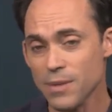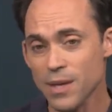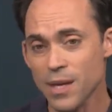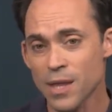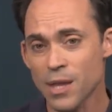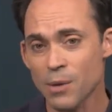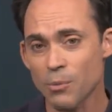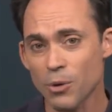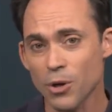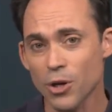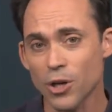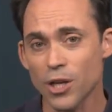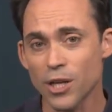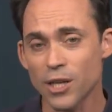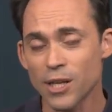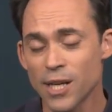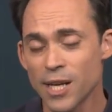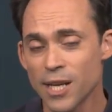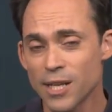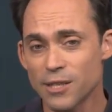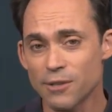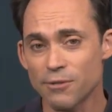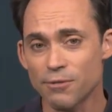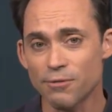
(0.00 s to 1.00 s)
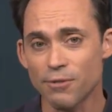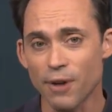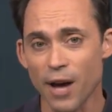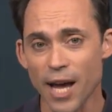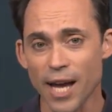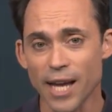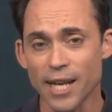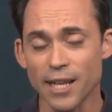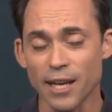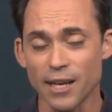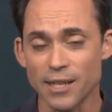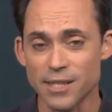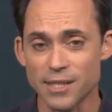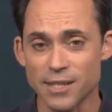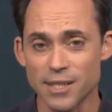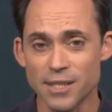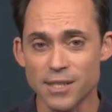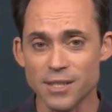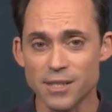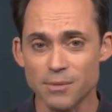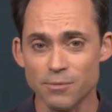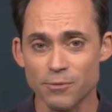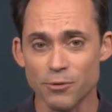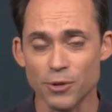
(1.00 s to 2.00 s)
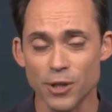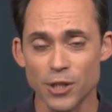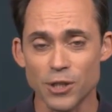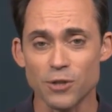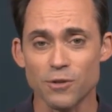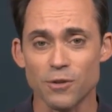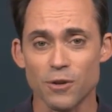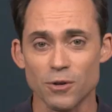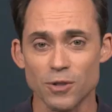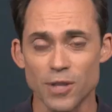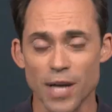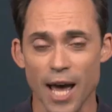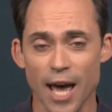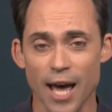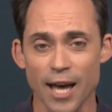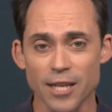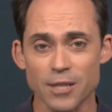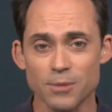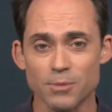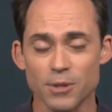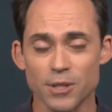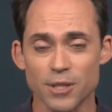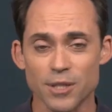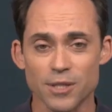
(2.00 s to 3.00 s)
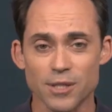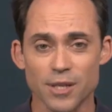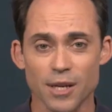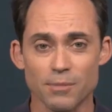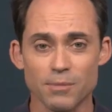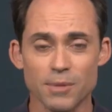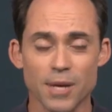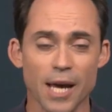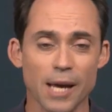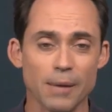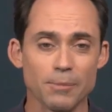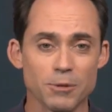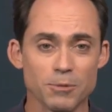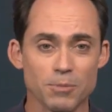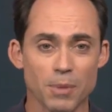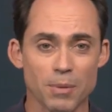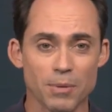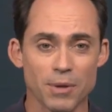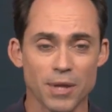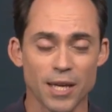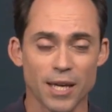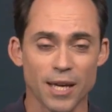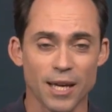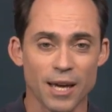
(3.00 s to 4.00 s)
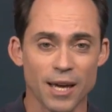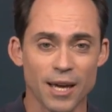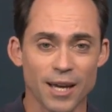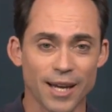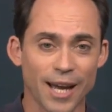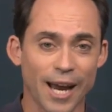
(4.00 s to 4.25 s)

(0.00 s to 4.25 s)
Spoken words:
Then we're going to define a system for each of those acts because sometimes maybe the